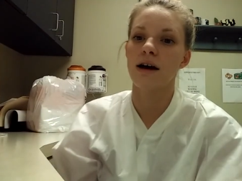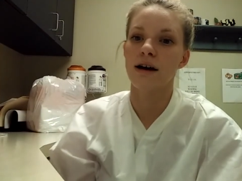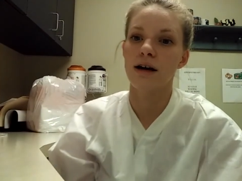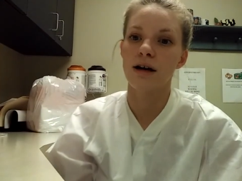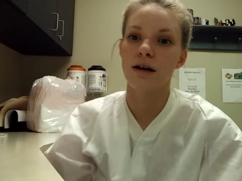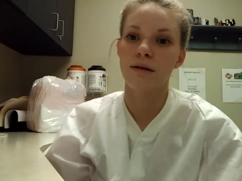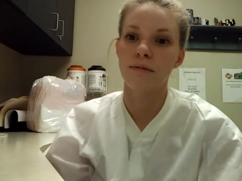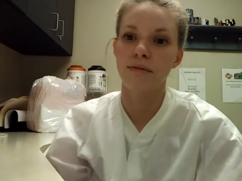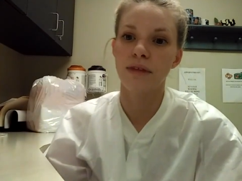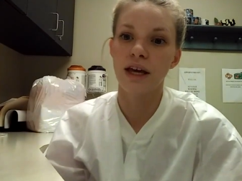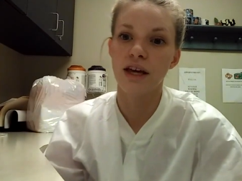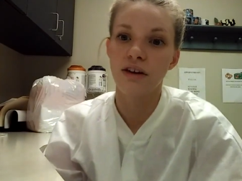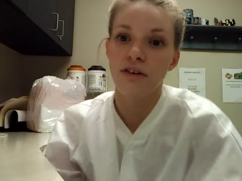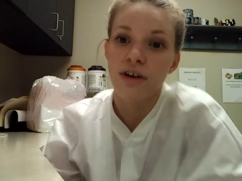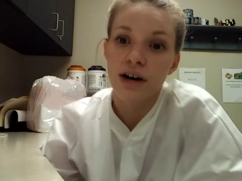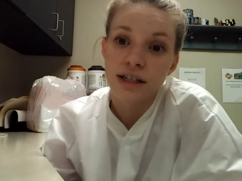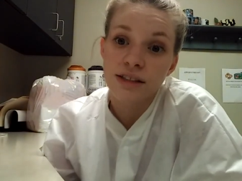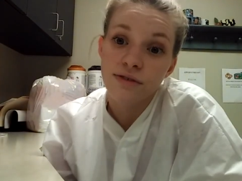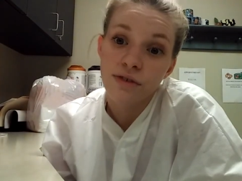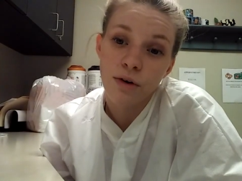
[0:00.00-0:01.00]
um, thank
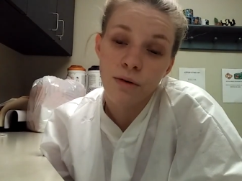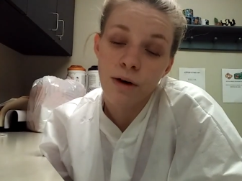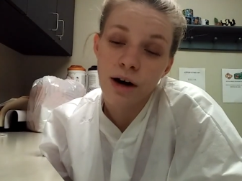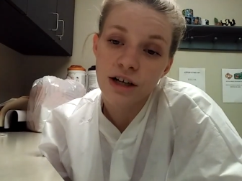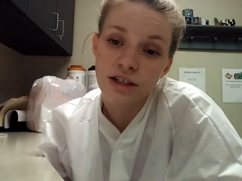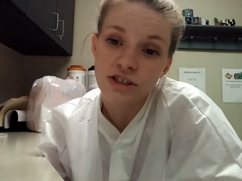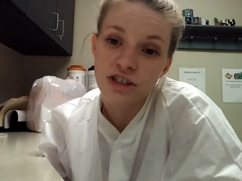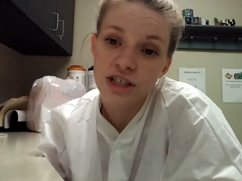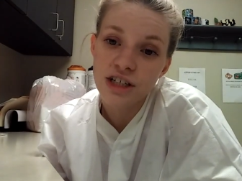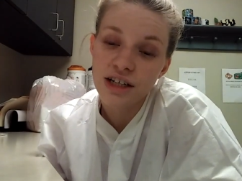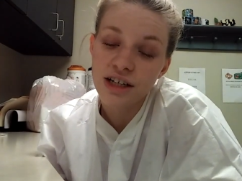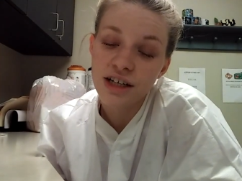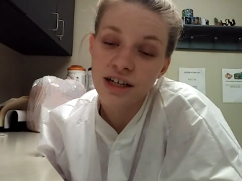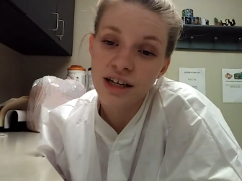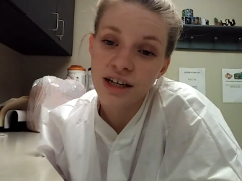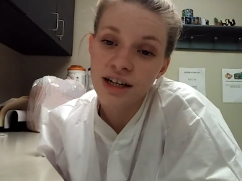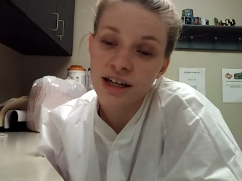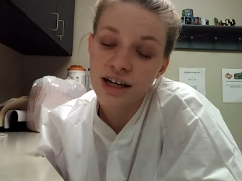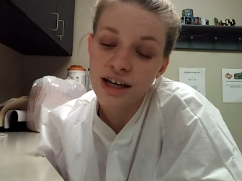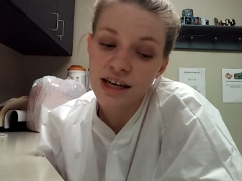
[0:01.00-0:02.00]
you guys for
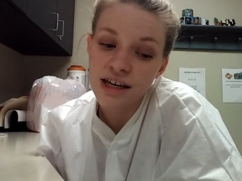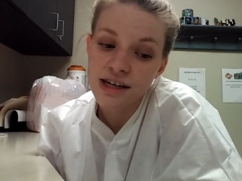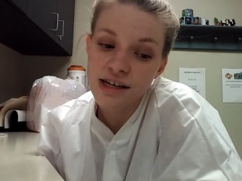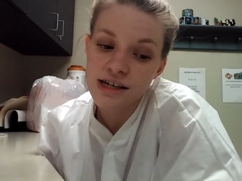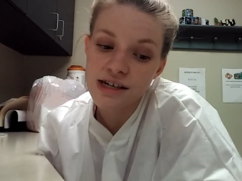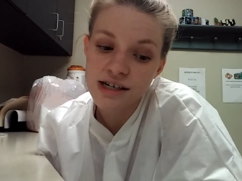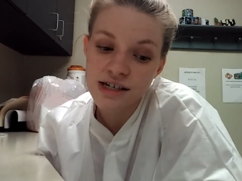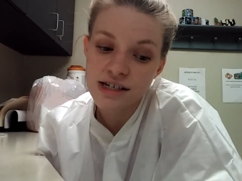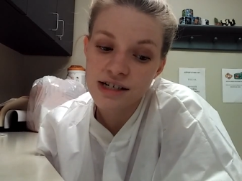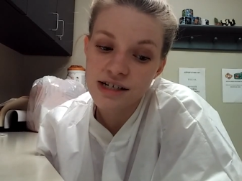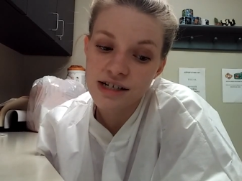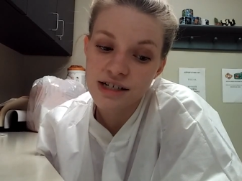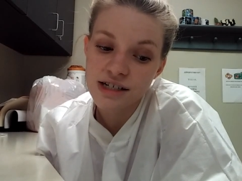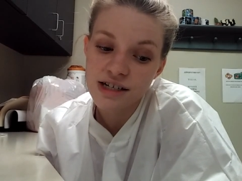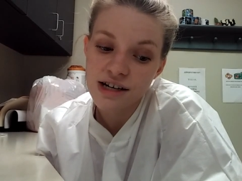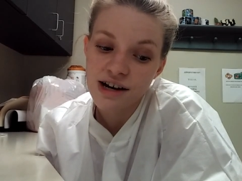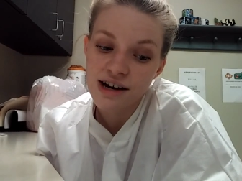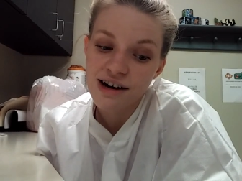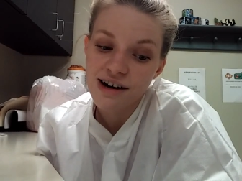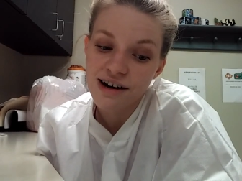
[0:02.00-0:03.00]
watching,
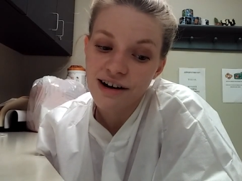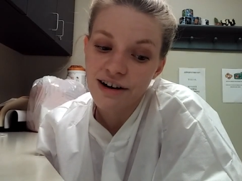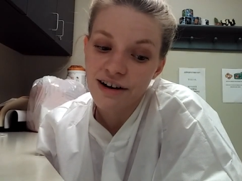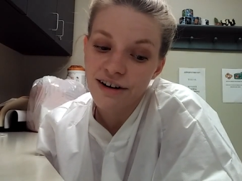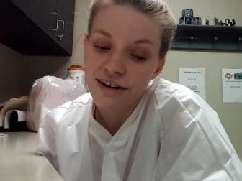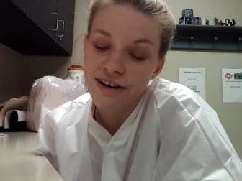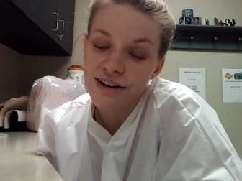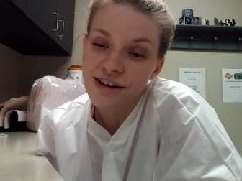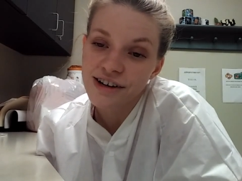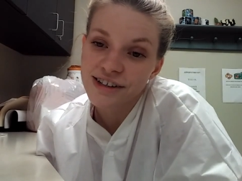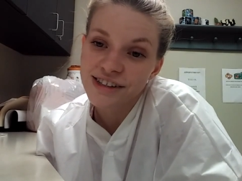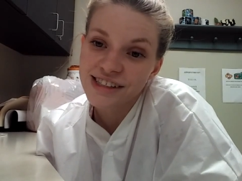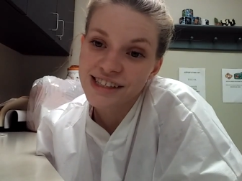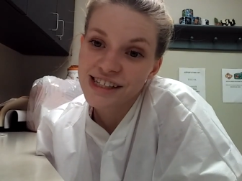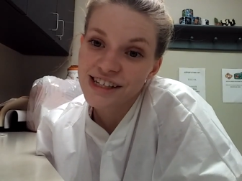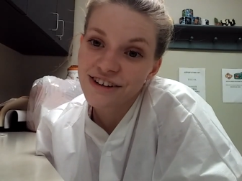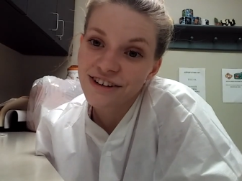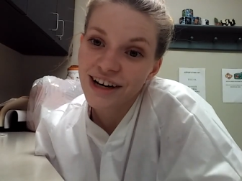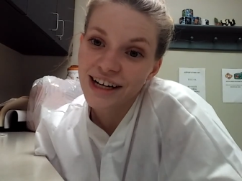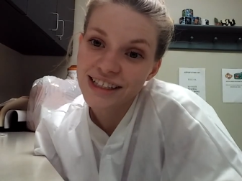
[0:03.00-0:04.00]
and I'll
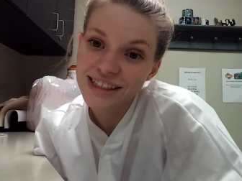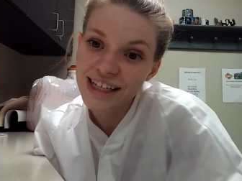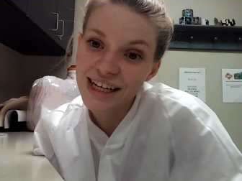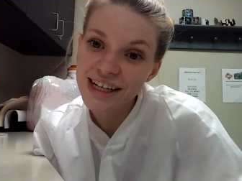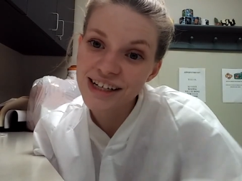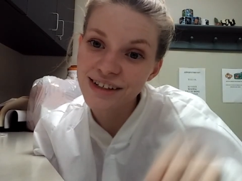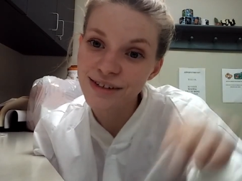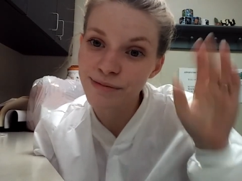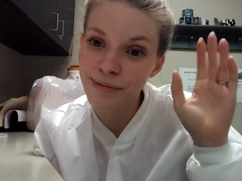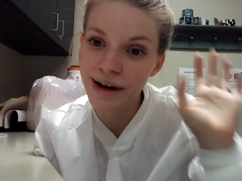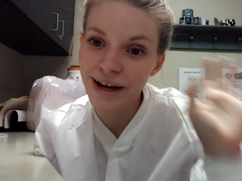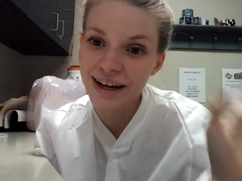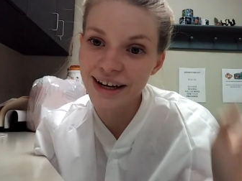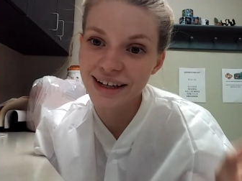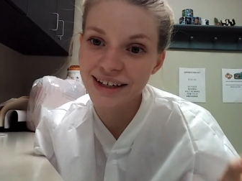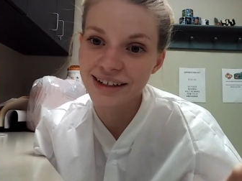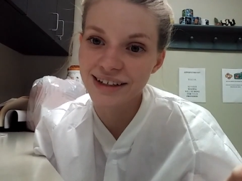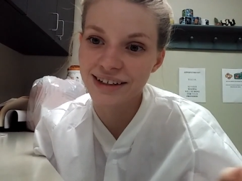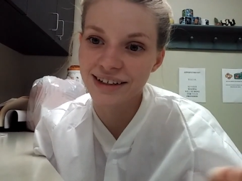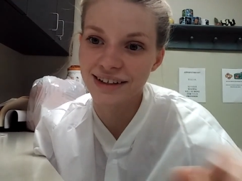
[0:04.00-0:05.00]
see you guys later.
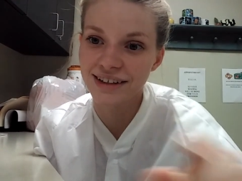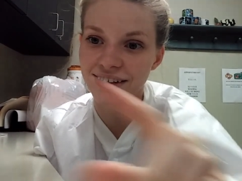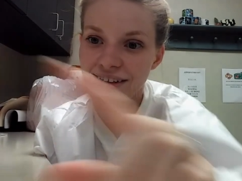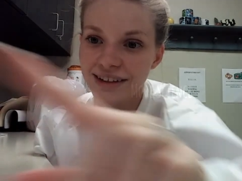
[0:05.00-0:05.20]
Bye.